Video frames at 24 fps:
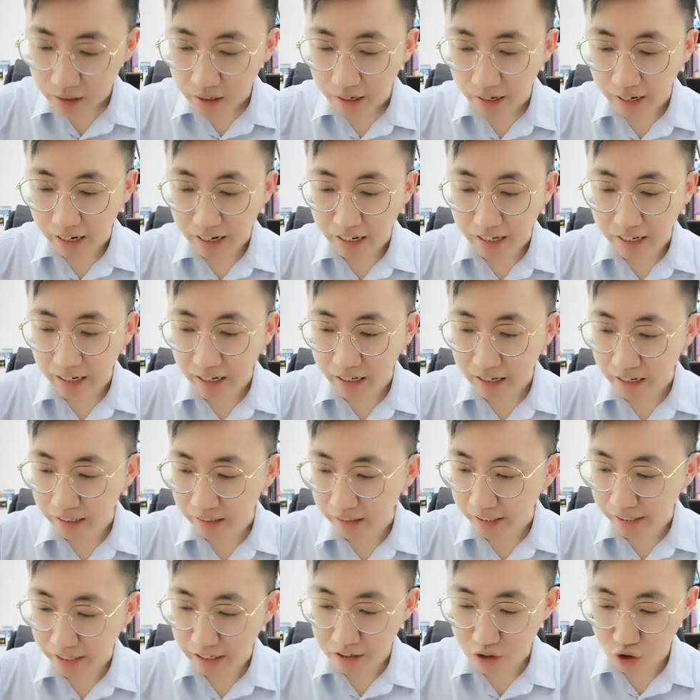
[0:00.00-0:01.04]
and then I
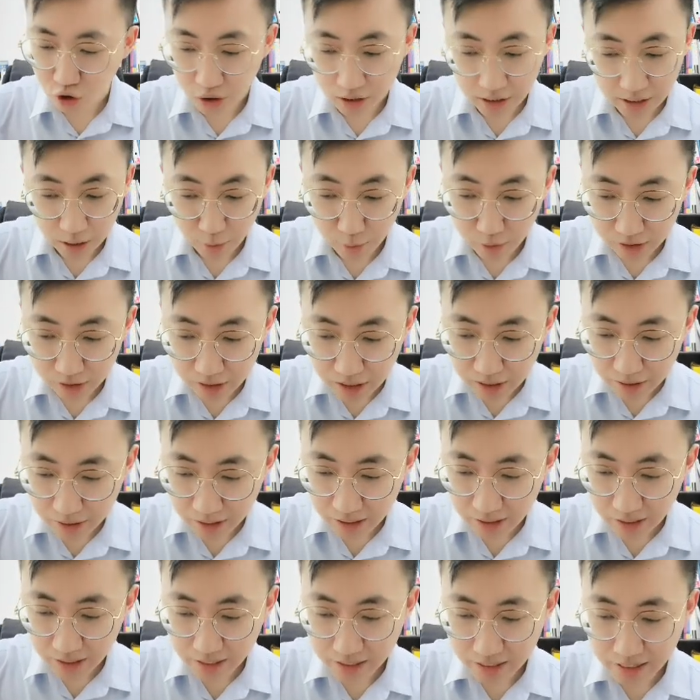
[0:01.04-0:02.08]
think it's just 17
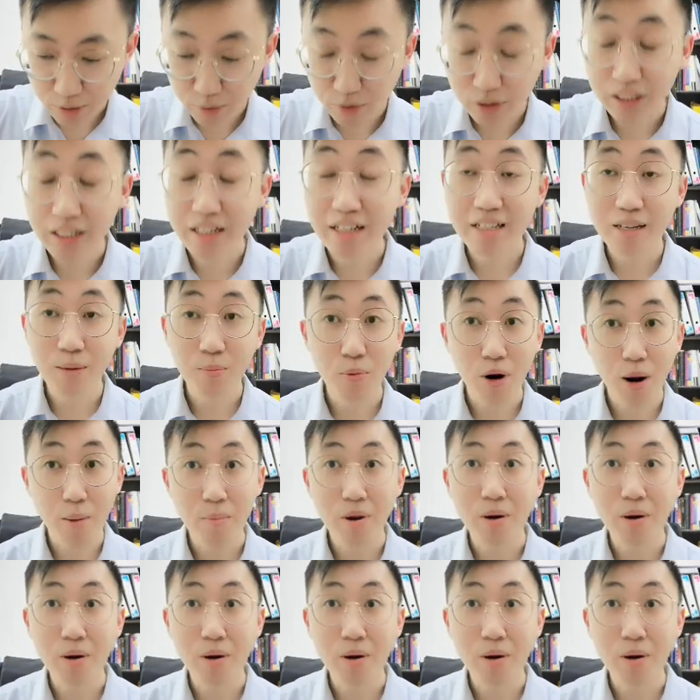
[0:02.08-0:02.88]
because 17 is a prime